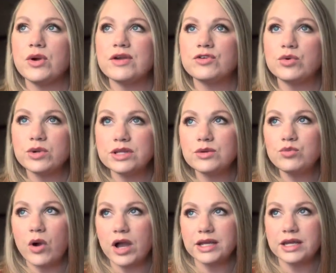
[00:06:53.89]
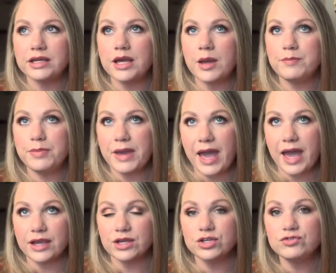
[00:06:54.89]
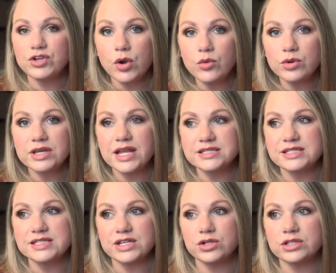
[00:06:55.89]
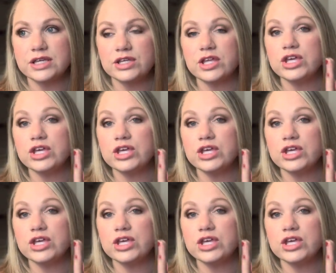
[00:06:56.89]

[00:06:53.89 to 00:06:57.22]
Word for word: if you're really wanting a bag, you don't necessarily,